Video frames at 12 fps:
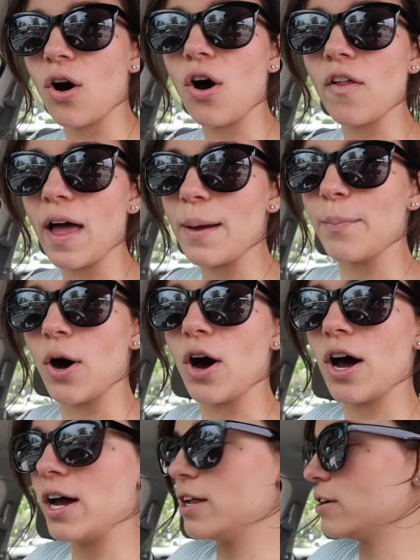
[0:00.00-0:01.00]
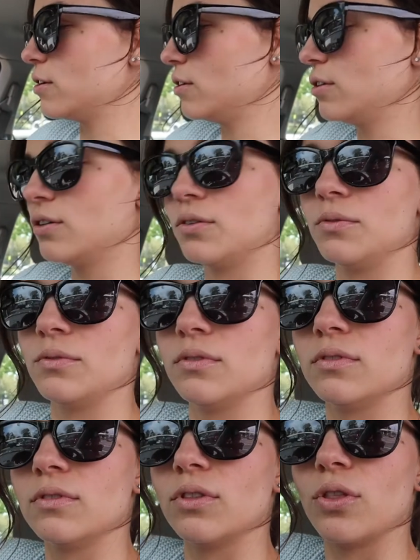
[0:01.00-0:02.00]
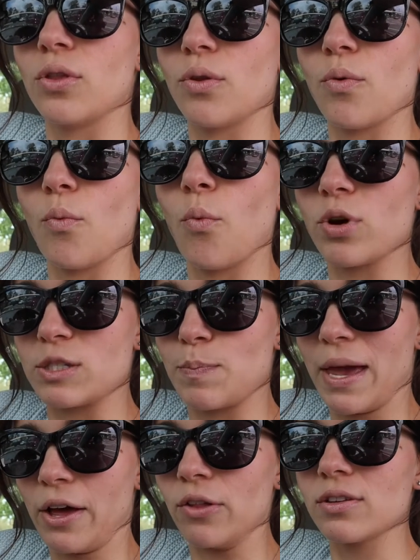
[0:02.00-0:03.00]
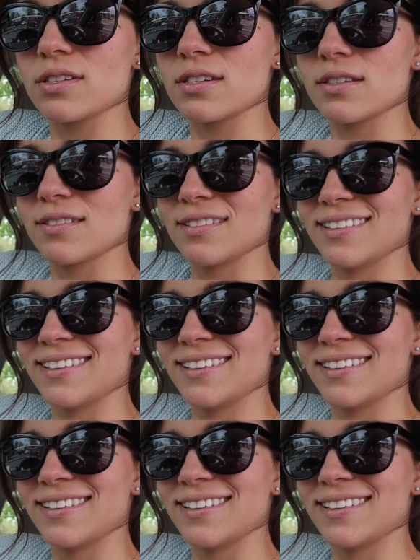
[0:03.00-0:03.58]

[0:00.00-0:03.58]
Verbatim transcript: all I bought was pickles.